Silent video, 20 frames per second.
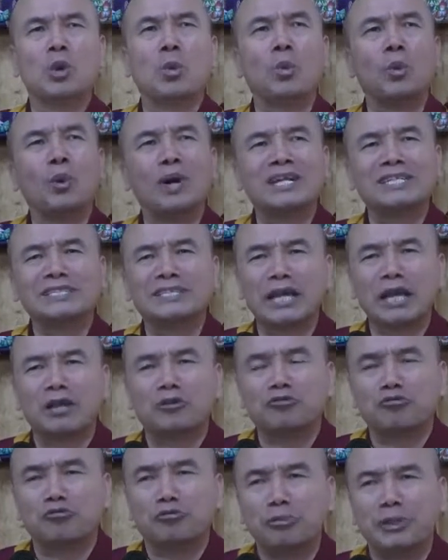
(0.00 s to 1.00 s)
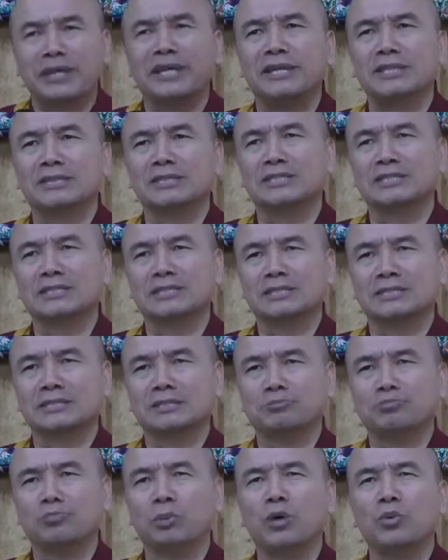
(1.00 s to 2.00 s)
what does that
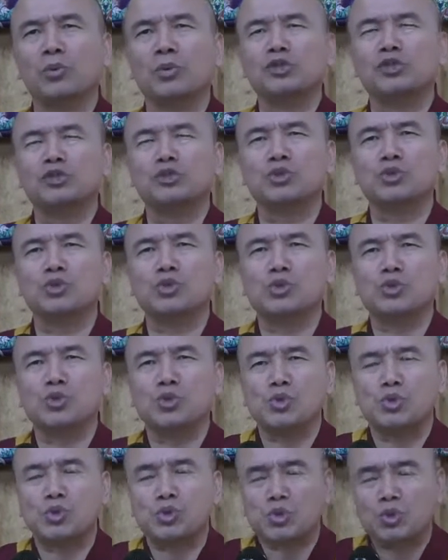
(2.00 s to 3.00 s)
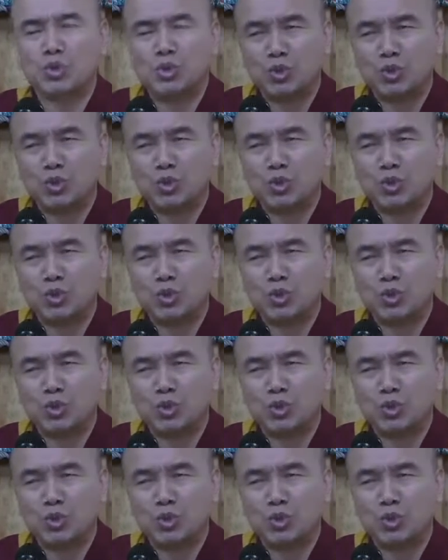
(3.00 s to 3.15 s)
means by which to